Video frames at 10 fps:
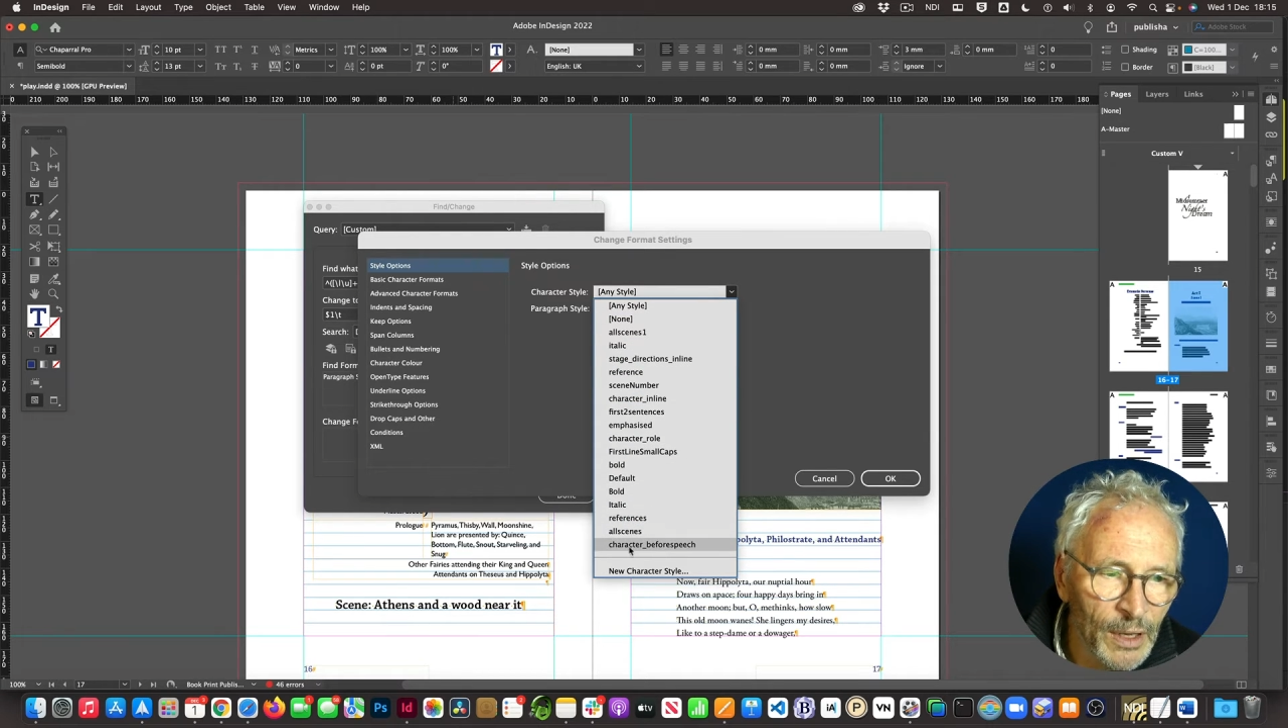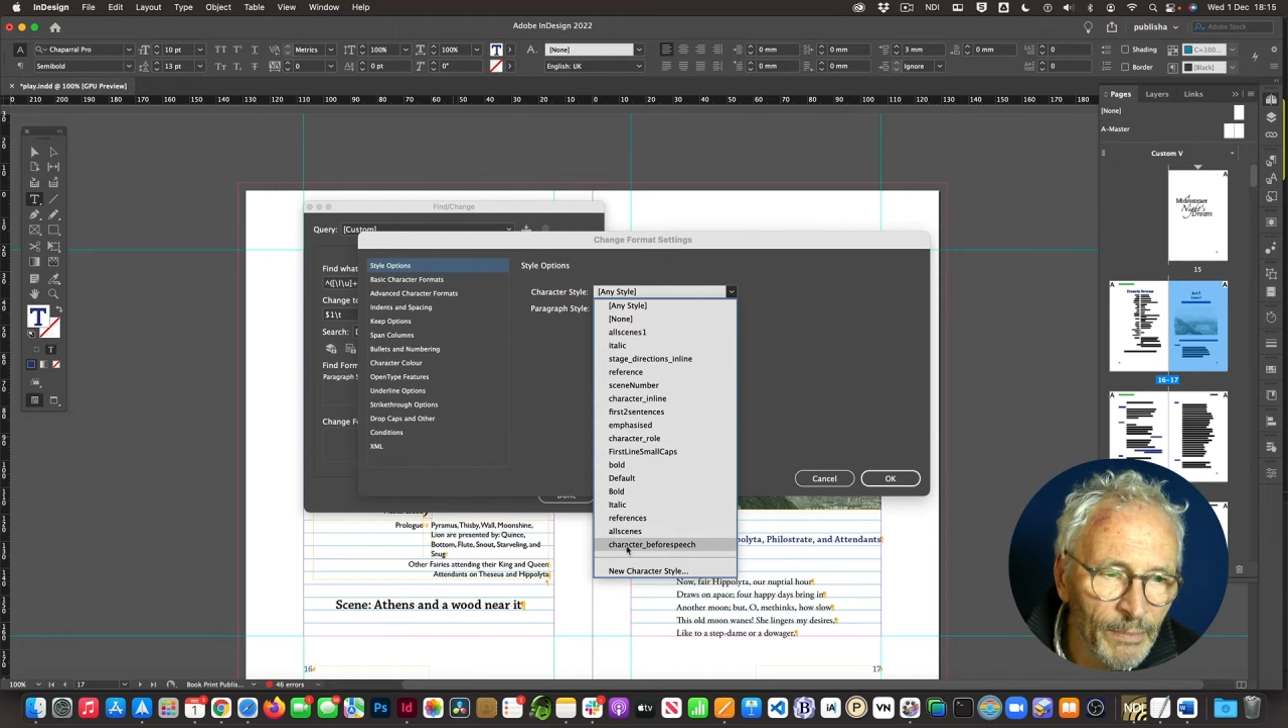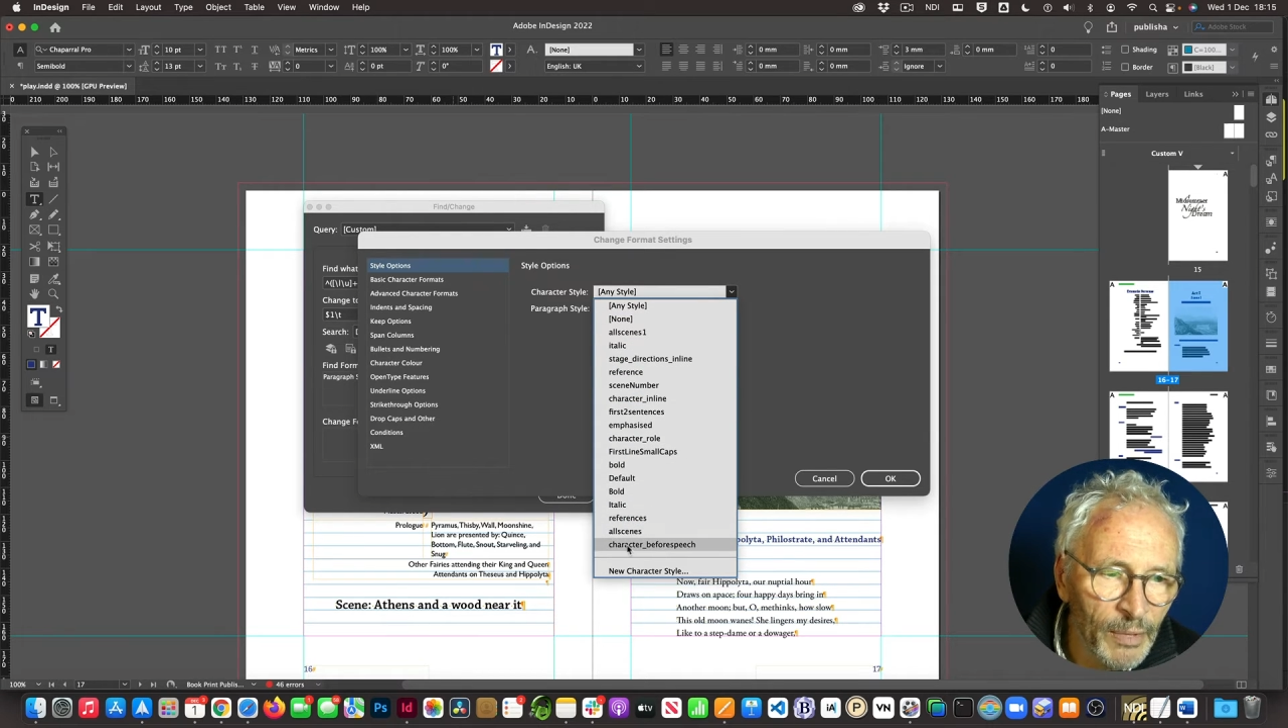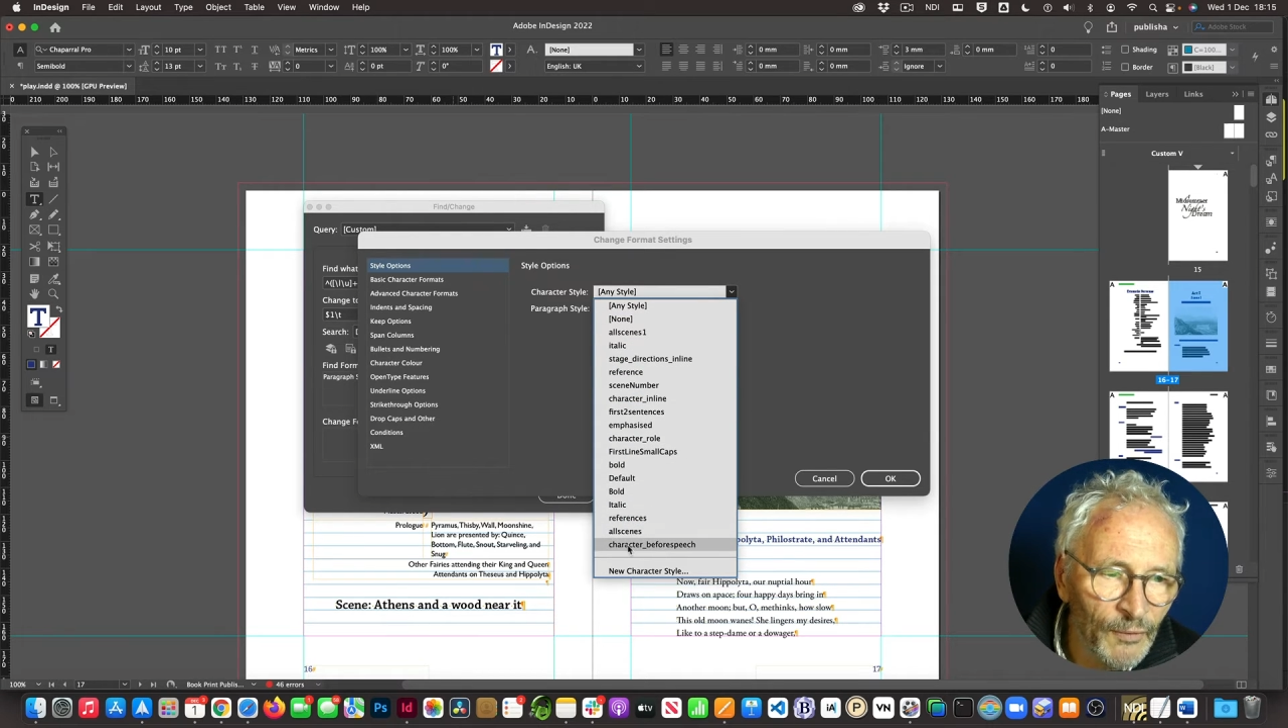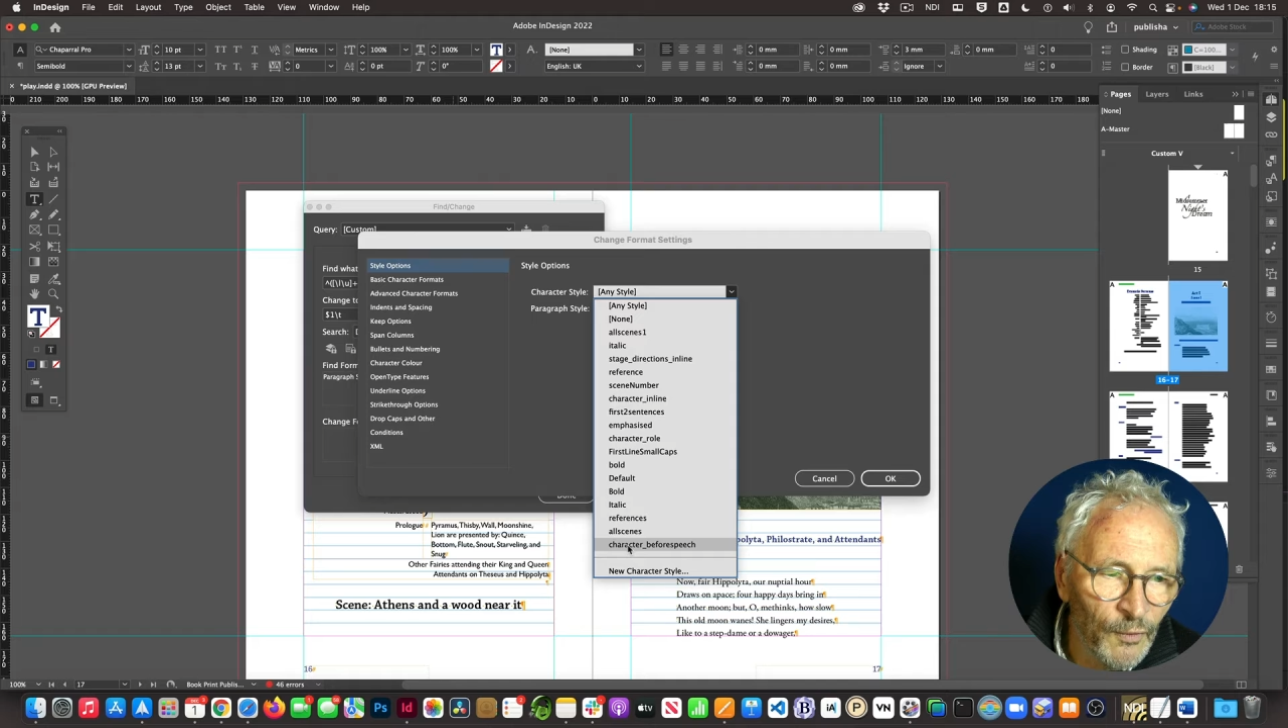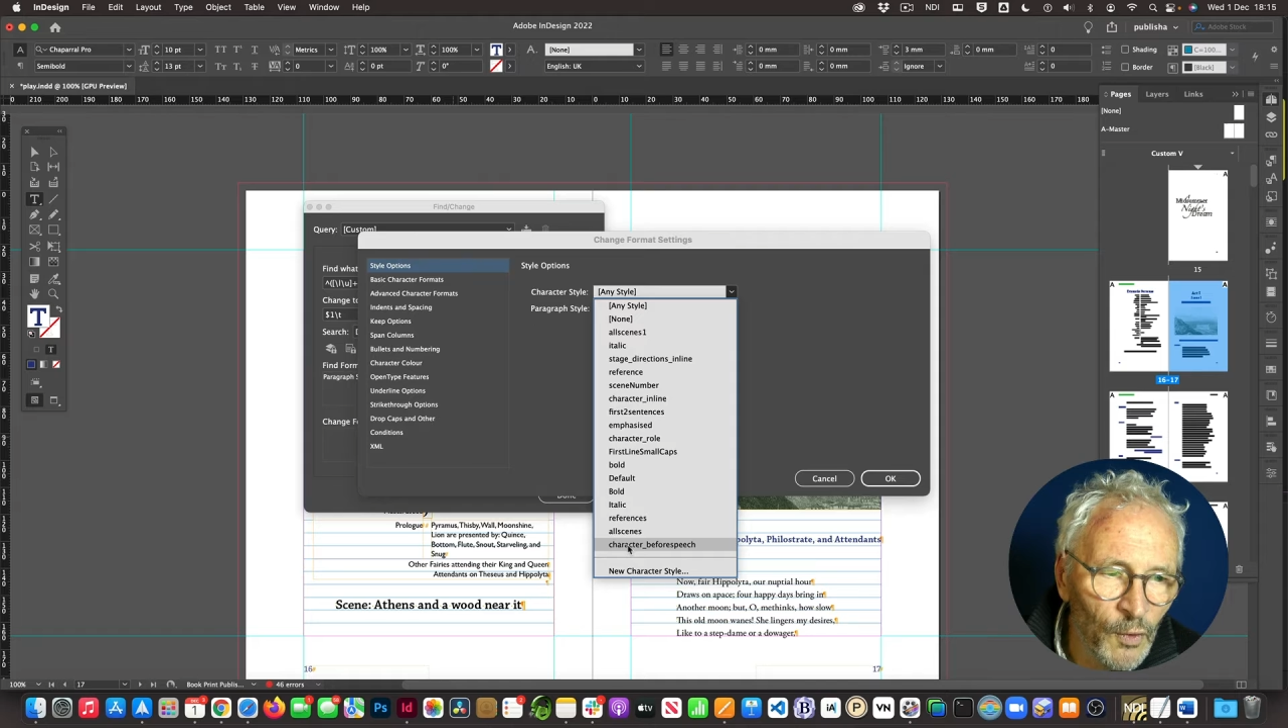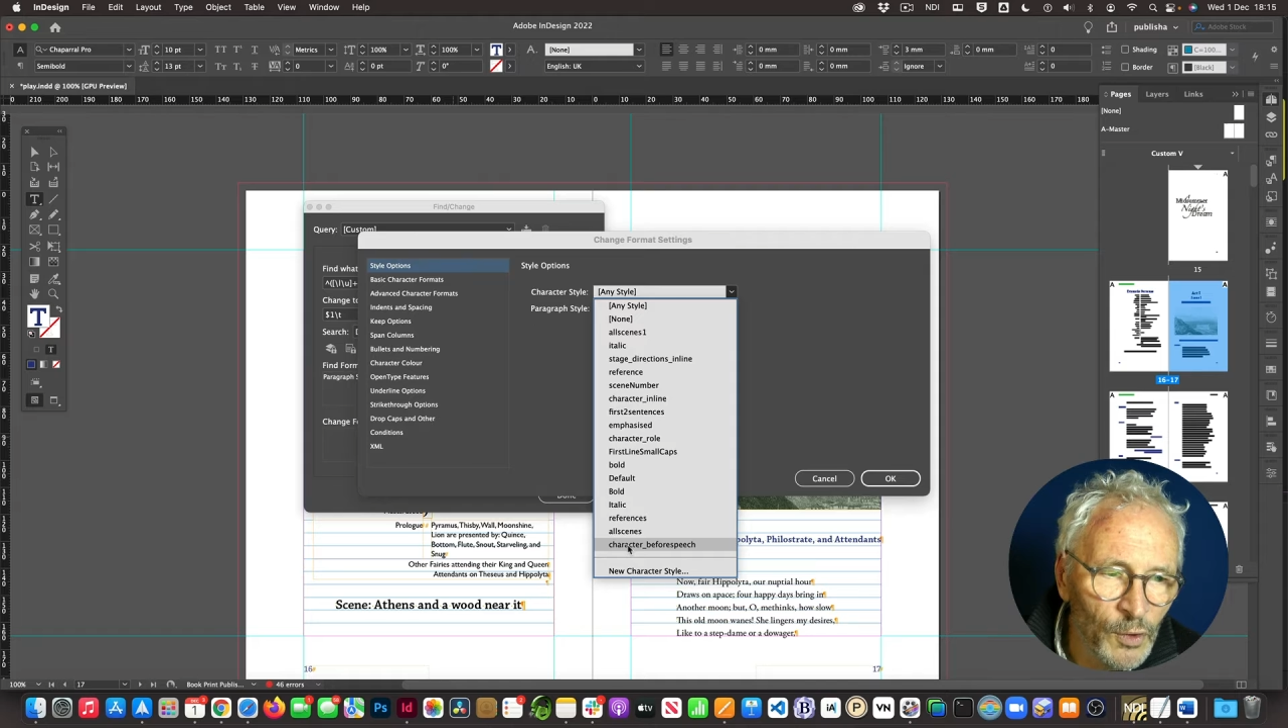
before